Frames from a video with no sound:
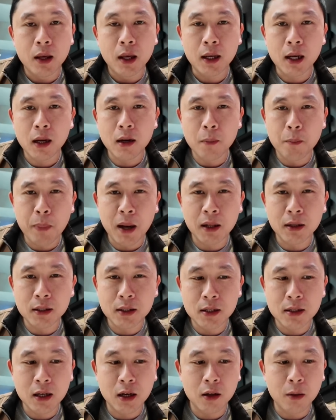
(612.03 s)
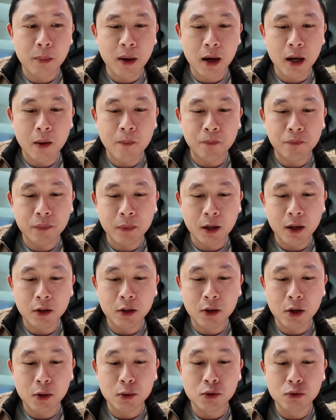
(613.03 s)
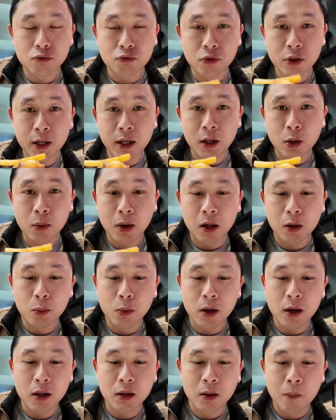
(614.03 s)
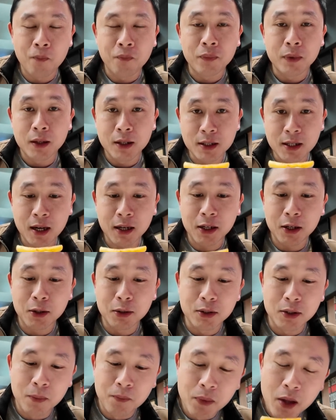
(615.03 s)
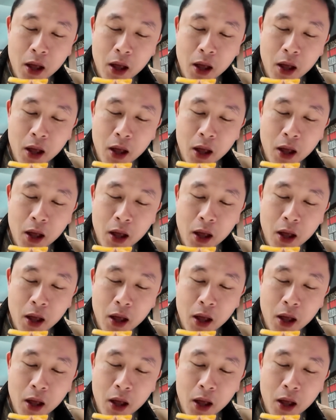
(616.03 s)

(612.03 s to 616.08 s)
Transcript: it kind of balances out the bite and goes really well with the tacos.